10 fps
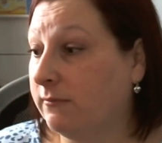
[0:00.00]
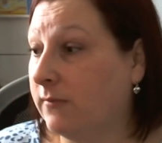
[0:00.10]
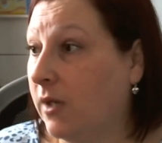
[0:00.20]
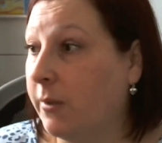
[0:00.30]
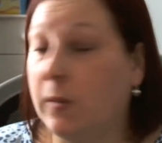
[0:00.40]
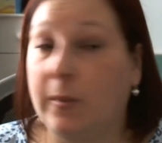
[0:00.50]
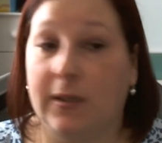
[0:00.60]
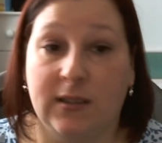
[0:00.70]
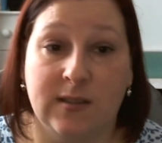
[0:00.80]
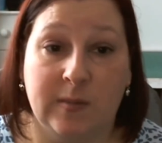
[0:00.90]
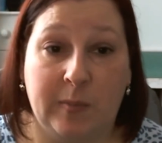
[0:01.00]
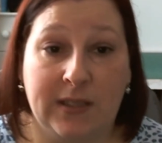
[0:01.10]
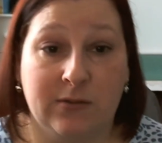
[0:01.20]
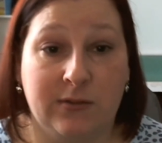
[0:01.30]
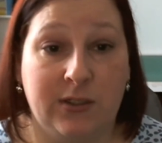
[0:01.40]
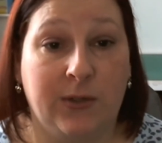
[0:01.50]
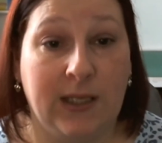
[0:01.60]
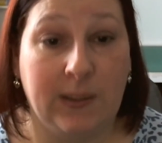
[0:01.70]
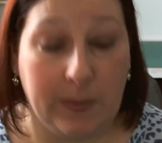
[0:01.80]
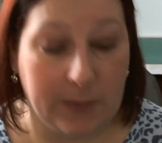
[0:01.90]
I'm hoping this is better and you can
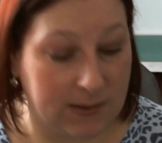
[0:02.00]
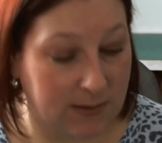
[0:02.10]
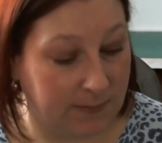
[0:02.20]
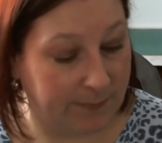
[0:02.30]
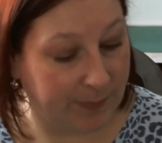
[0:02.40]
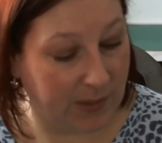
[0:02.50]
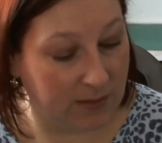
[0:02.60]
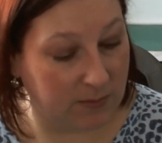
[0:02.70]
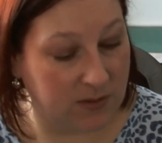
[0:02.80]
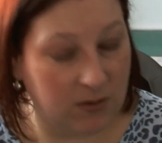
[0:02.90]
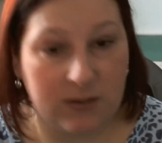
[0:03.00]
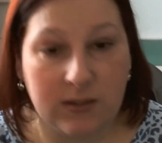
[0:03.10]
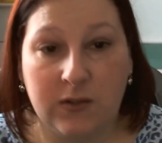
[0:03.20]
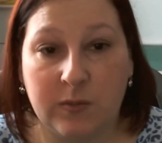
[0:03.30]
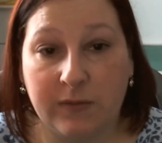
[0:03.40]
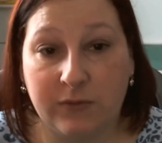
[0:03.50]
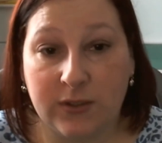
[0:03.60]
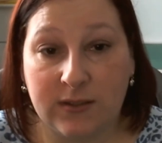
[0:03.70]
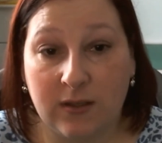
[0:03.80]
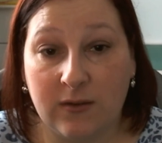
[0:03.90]
hear me better. And I'm starting to lose my voice,
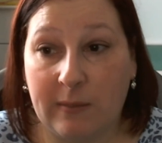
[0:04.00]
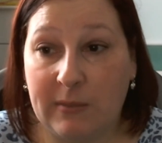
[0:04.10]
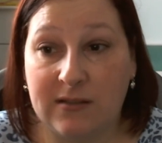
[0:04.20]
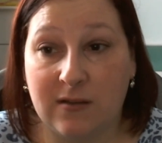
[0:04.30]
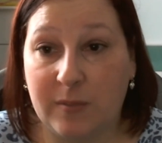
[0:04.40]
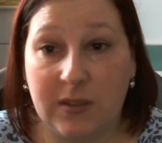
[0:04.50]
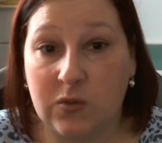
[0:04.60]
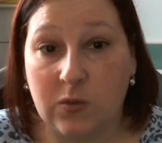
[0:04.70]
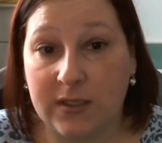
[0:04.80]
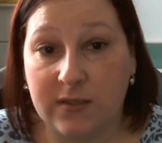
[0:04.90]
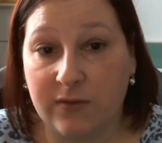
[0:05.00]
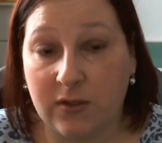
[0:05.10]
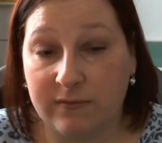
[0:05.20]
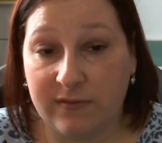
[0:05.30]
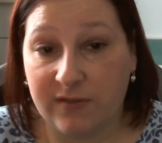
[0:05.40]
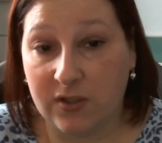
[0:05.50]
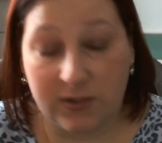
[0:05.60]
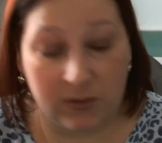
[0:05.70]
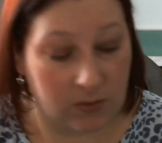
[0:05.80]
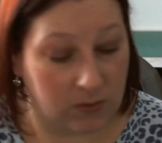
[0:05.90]
so that means I've been talking for far
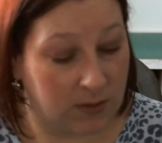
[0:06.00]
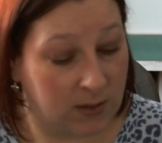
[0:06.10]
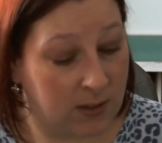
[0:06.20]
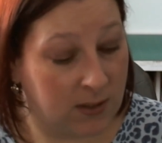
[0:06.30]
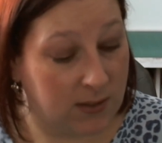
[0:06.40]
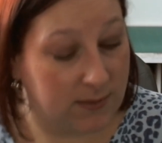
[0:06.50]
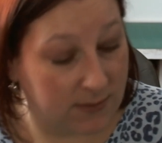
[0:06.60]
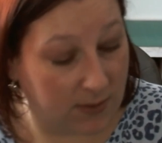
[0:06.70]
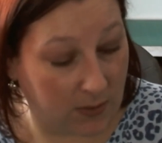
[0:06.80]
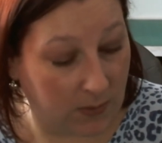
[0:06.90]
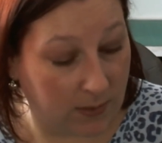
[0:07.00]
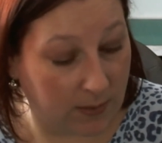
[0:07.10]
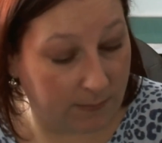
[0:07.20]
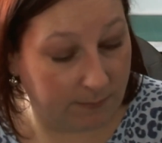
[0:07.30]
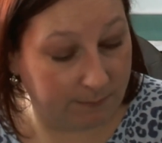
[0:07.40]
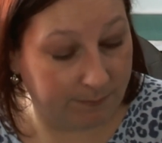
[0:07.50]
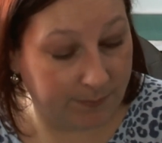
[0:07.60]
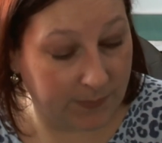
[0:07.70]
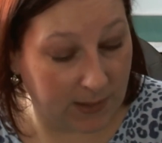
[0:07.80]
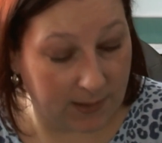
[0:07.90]
too long. So,
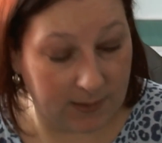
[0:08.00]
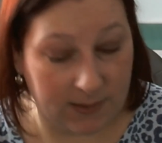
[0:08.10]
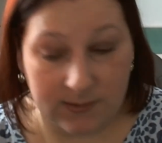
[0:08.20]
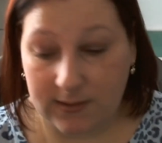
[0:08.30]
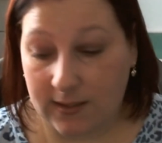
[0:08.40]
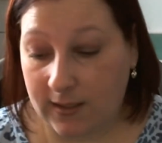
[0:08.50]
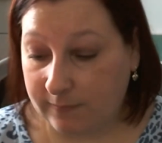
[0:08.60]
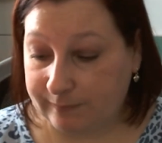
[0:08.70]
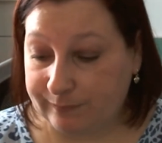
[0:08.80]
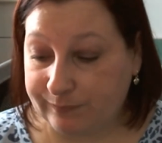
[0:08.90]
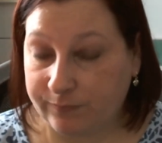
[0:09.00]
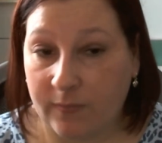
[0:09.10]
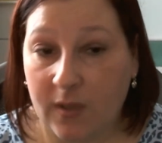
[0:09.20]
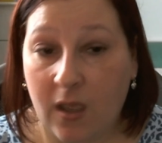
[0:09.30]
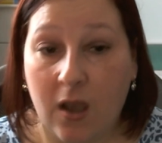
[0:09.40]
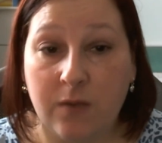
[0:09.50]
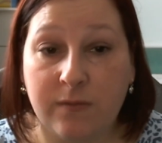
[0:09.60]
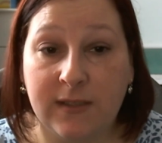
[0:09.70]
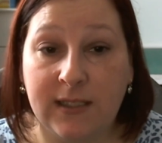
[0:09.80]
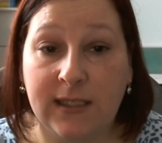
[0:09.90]
yeah, as I say,
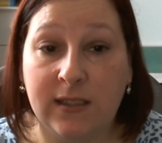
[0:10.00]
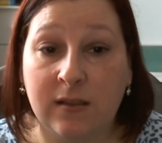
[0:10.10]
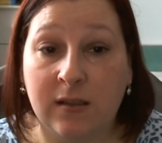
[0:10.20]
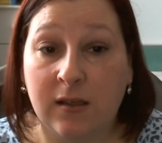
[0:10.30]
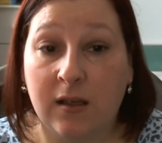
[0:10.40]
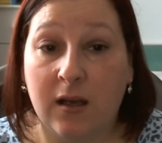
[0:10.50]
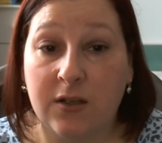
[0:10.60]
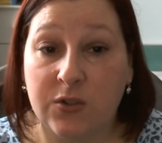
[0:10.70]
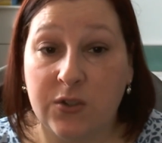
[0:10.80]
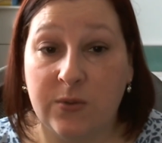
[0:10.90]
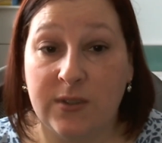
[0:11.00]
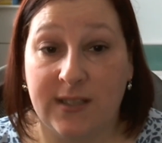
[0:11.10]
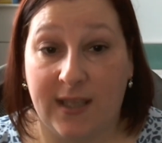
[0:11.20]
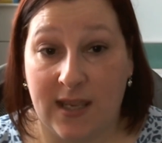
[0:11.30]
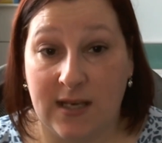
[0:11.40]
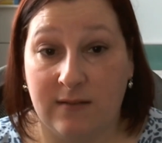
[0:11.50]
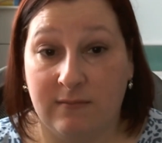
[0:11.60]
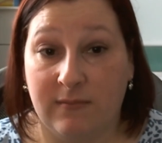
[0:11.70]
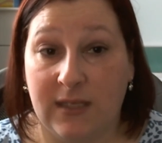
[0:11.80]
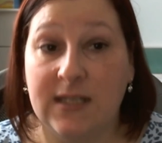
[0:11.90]
hopefully I should do this again
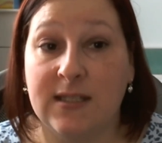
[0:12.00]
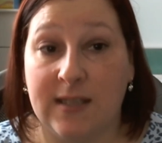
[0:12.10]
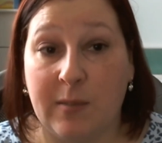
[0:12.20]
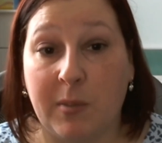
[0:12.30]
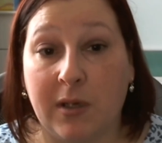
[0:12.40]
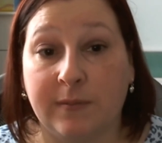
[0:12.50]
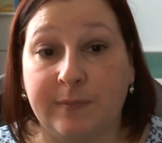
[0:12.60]
in December.